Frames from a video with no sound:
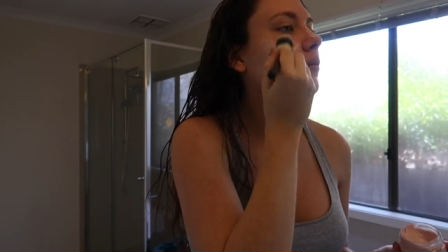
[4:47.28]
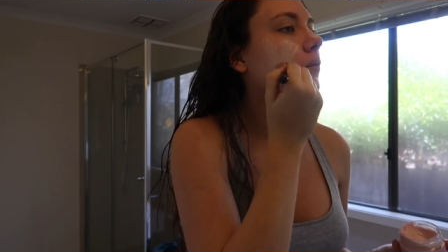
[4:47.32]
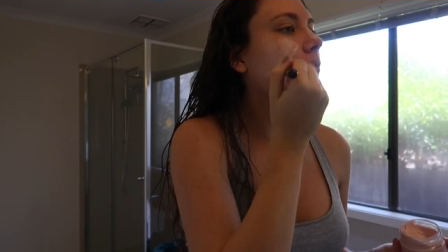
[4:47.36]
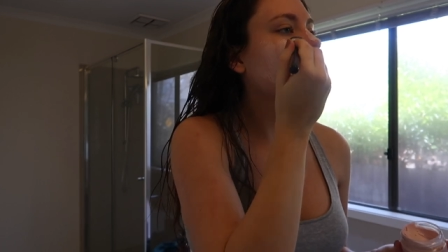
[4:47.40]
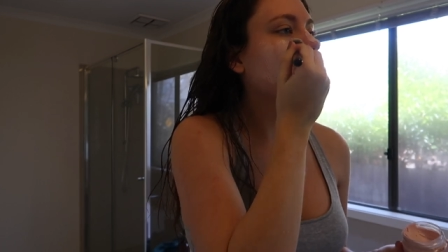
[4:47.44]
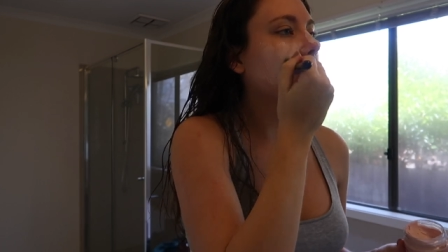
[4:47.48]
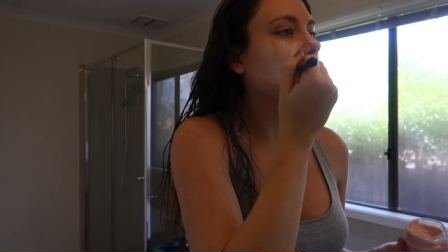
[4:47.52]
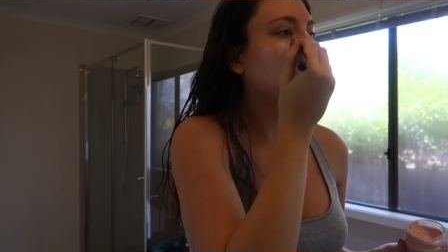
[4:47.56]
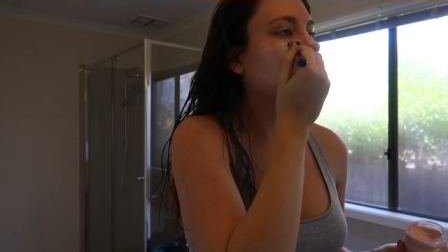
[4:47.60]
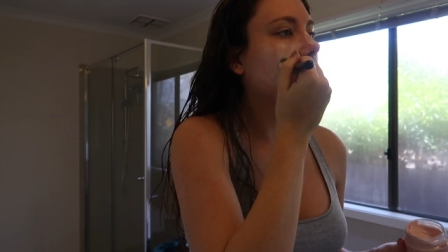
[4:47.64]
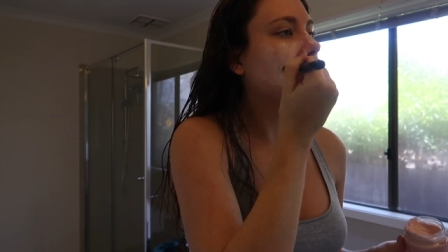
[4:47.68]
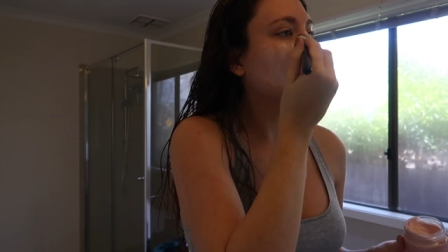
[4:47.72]
that I
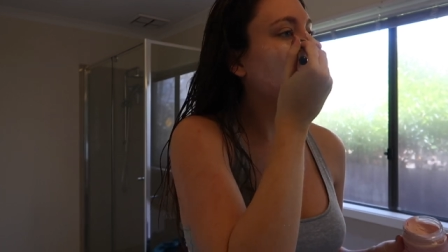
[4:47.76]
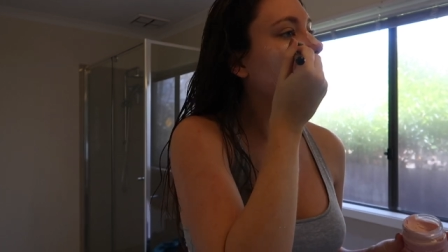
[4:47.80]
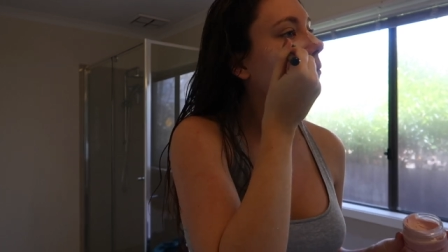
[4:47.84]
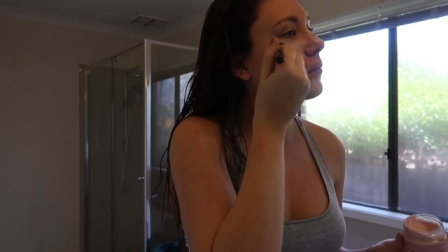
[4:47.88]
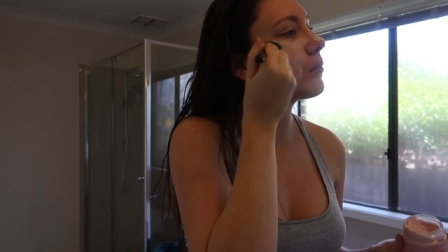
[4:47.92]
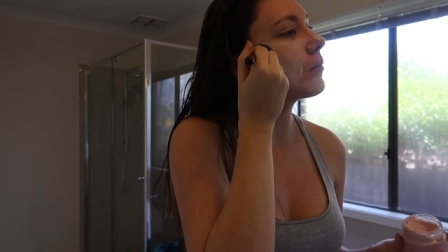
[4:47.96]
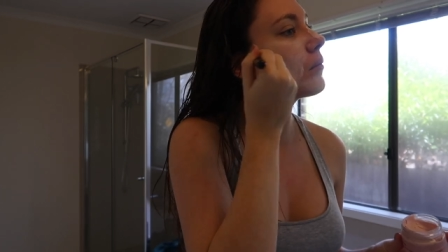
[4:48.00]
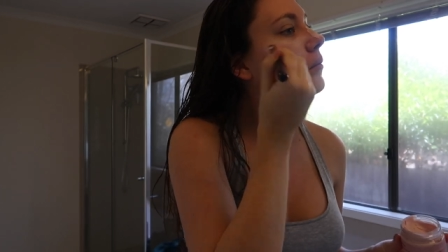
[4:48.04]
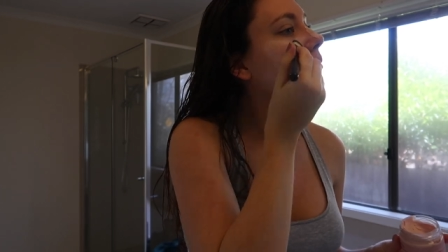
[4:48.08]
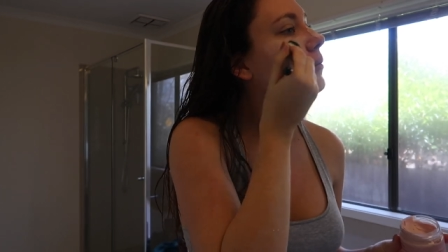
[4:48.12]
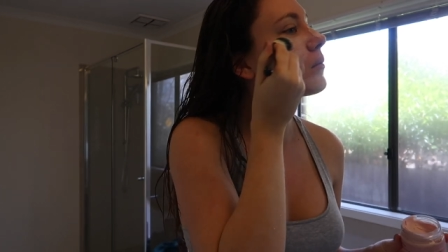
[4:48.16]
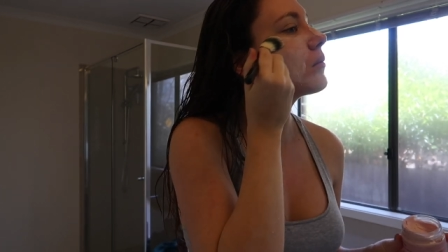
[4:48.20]
just get my
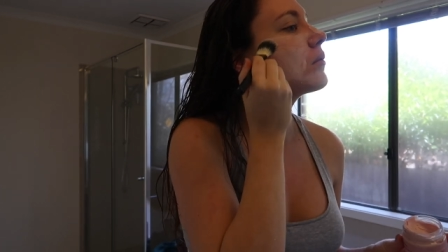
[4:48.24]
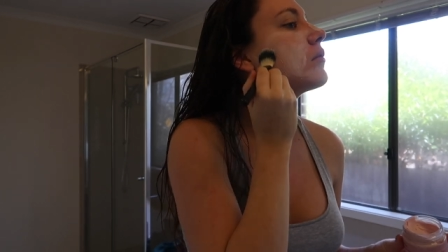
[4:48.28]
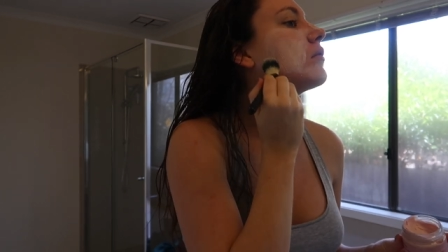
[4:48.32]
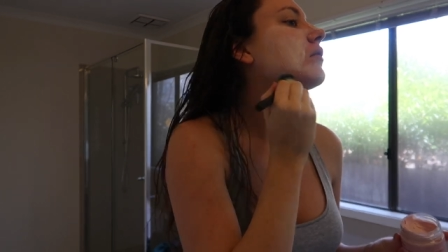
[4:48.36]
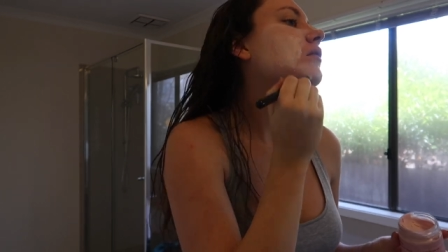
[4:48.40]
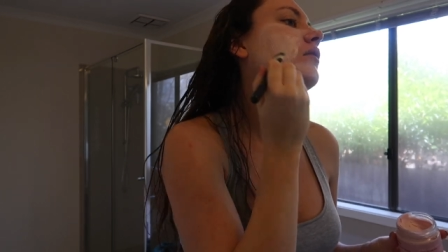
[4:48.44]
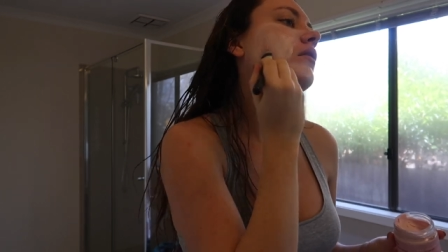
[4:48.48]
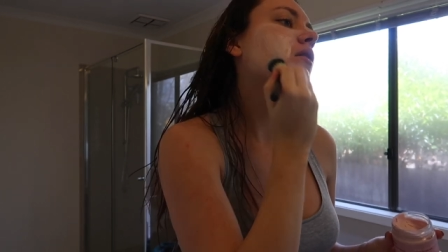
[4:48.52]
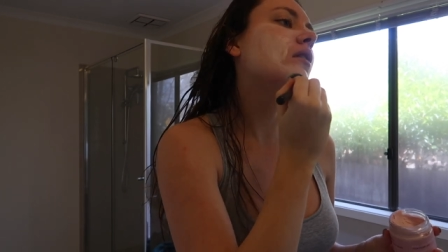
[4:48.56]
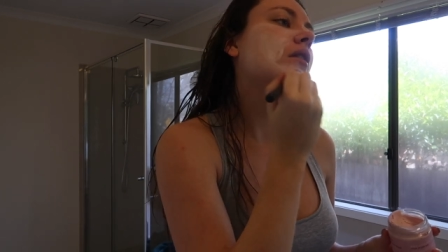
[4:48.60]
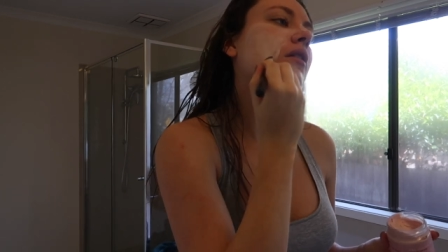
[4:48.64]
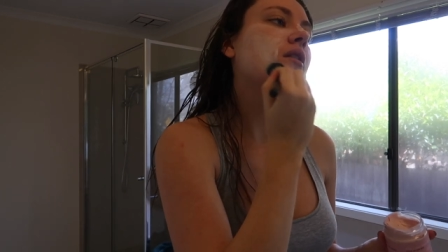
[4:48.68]
brush
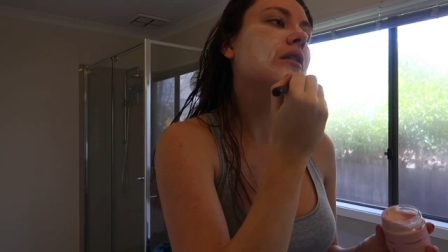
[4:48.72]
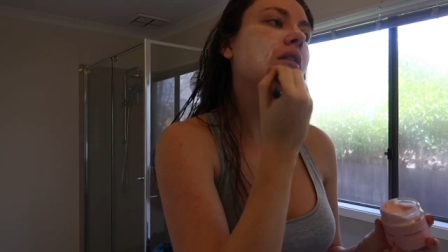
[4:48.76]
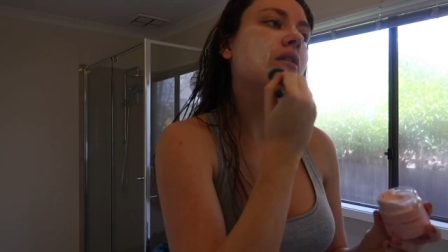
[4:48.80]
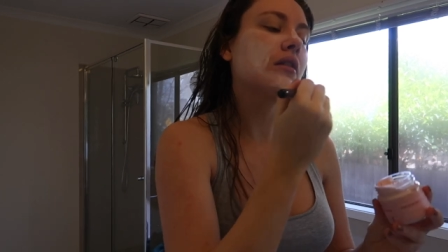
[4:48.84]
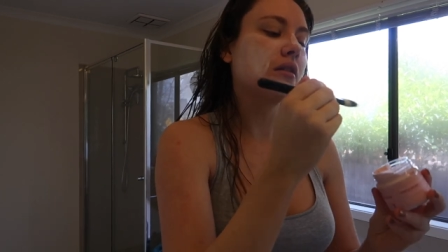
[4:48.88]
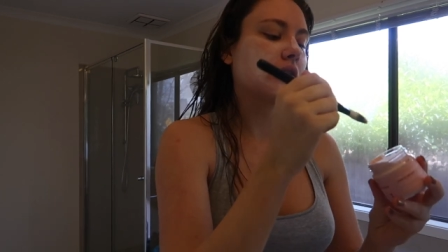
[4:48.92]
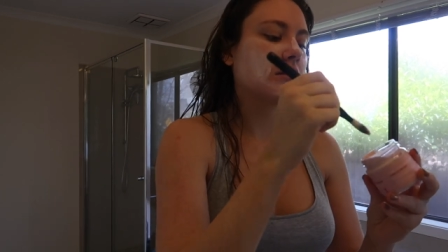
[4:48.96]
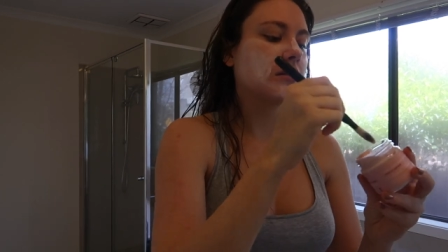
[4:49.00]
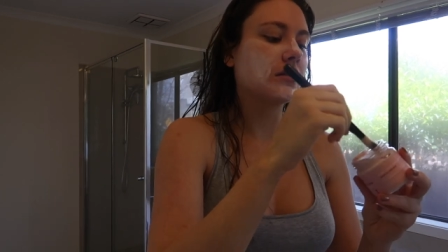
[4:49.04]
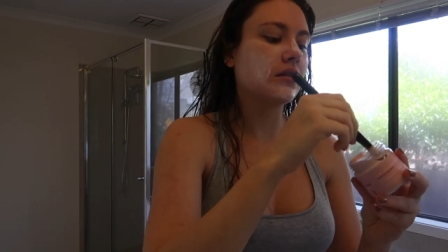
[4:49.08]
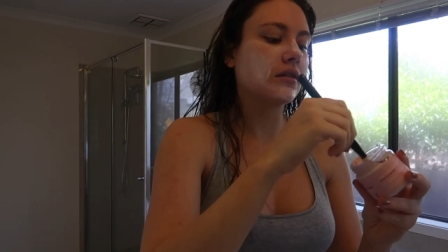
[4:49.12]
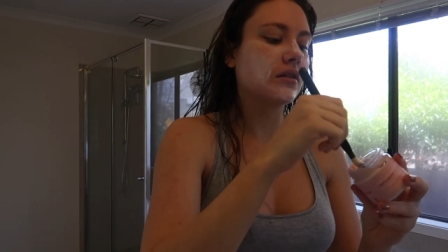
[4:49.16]
because it's
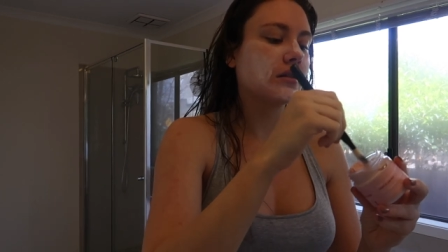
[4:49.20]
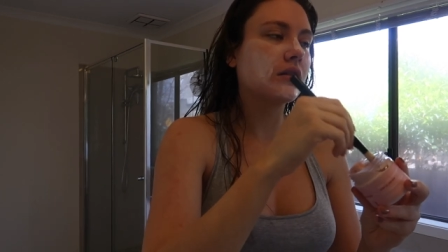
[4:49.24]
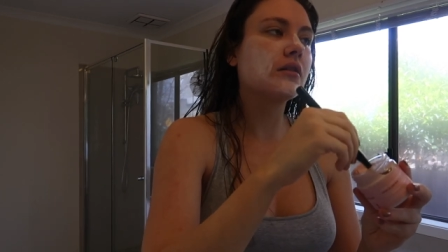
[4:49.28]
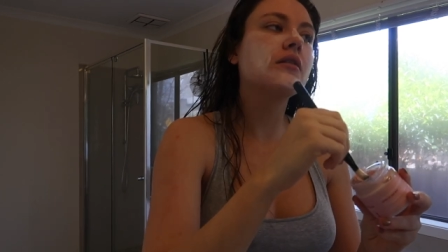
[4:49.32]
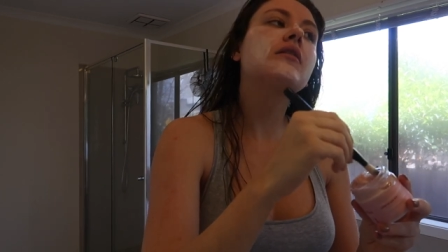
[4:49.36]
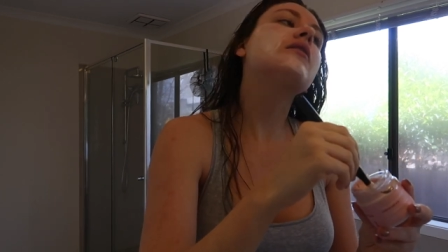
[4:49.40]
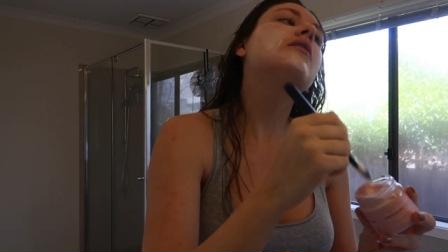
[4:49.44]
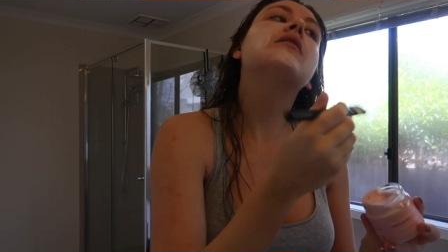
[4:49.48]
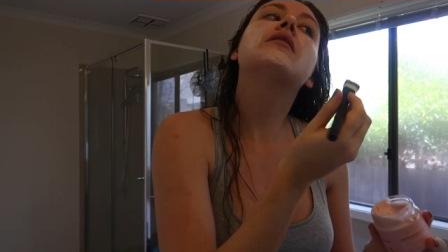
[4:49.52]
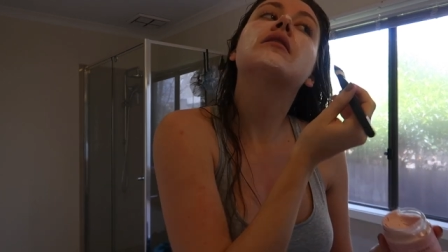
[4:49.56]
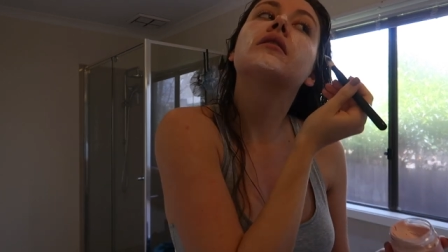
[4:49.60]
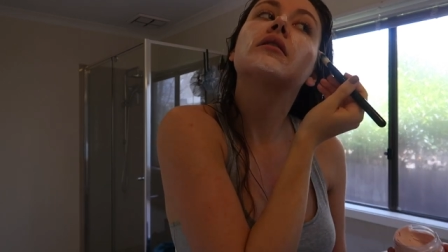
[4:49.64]
so much
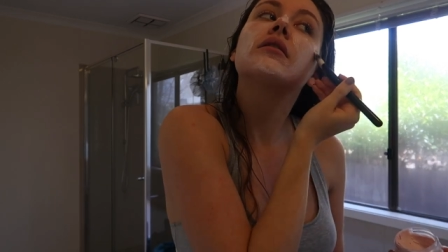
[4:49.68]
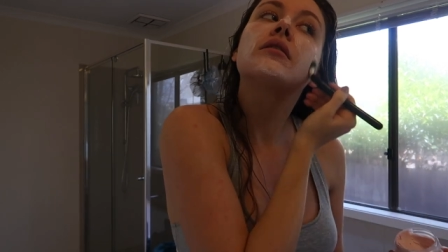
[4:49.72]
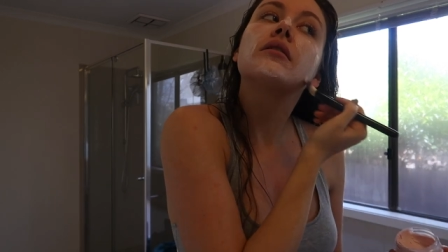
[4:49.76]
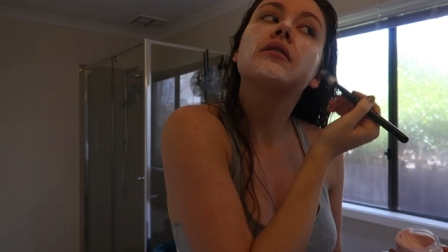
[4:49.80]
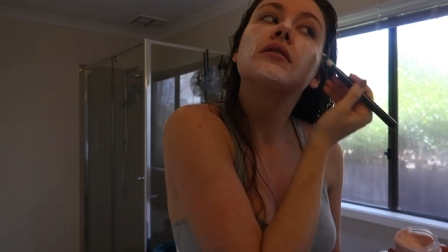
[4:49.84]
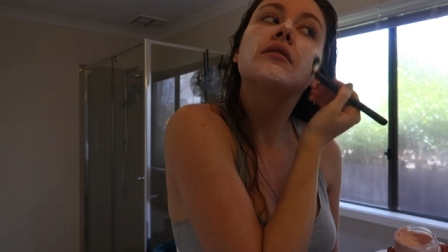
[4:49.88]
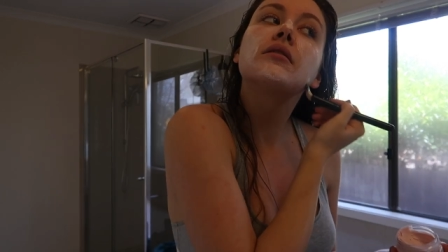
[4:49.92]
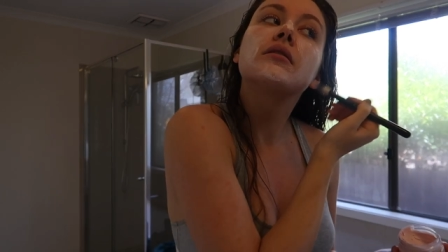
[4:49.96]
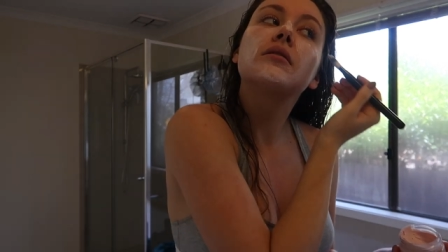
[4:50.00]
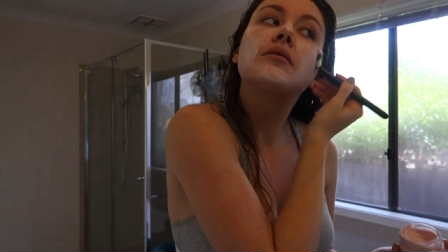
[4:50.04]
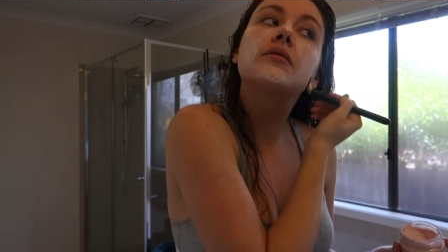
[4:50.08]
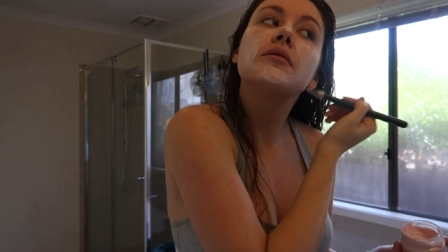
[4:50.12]
easier to
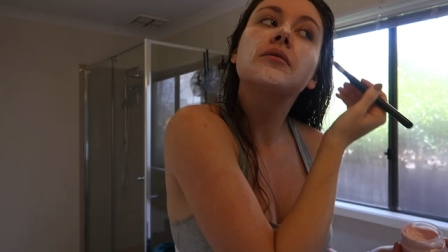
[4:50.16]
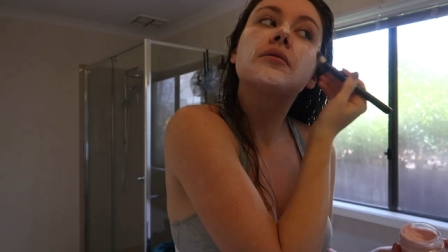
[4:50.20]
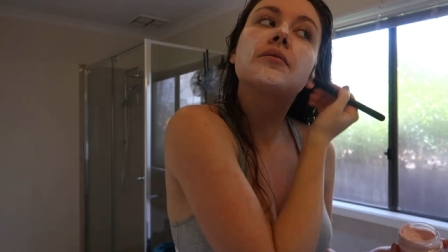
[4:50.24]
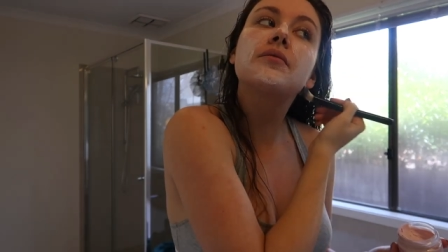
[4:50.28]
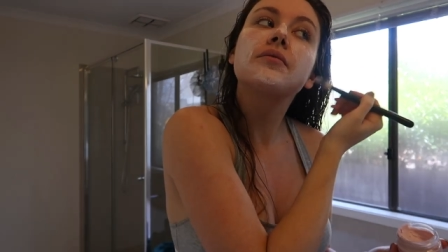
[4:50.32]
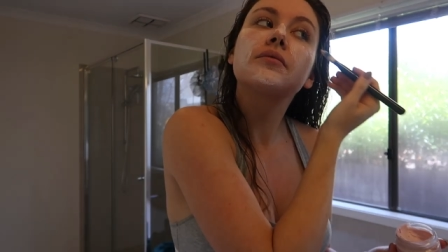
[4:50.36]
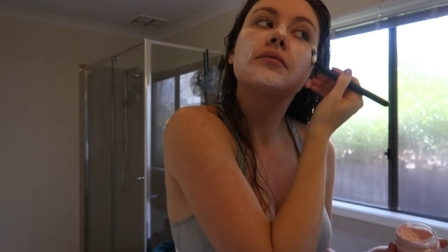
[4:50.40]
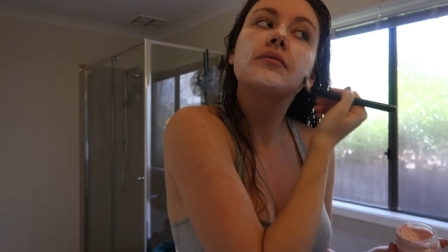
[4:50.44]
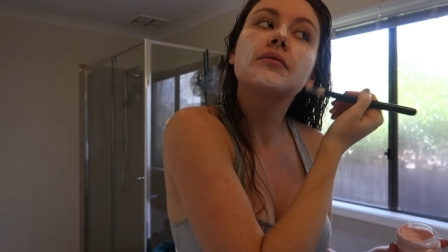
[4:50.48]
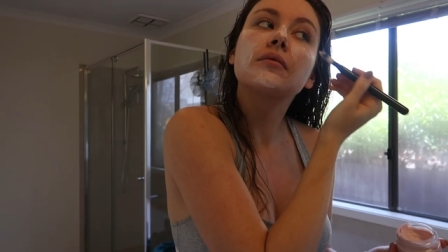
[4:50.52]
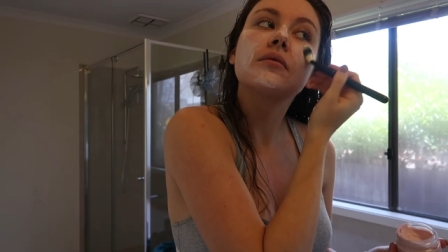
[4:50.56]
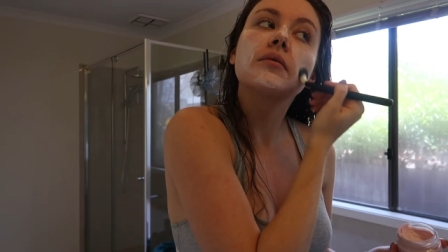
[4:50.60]
apply and it's
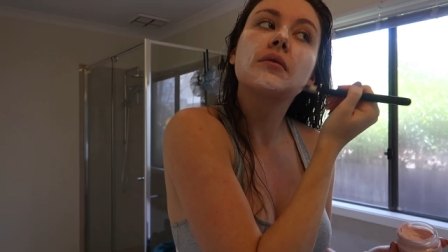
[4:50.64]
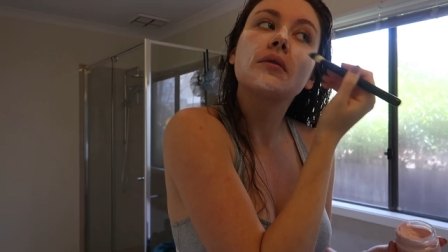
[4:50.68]
not so